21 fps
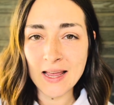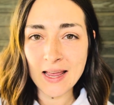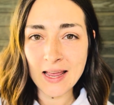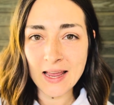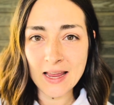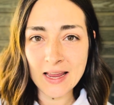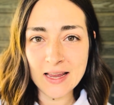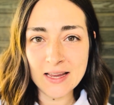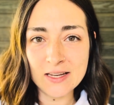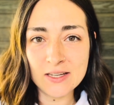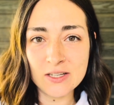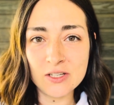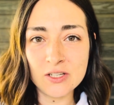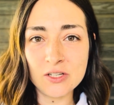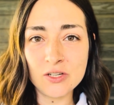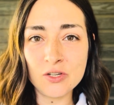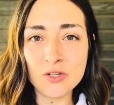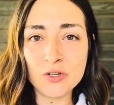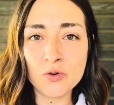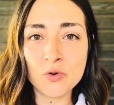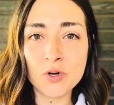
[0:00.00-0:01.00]
and
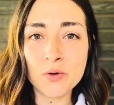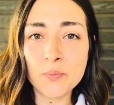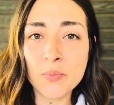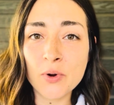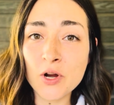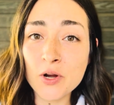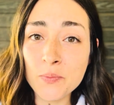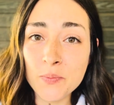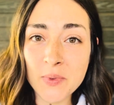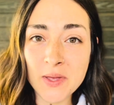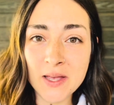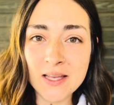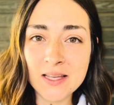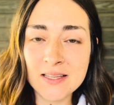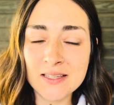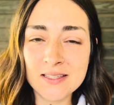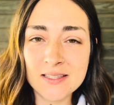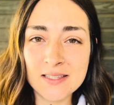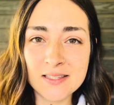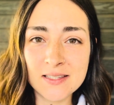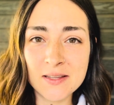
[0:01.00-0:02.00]
your
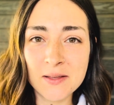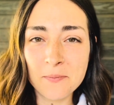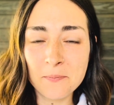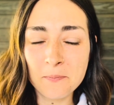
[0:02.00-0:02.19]
purpose,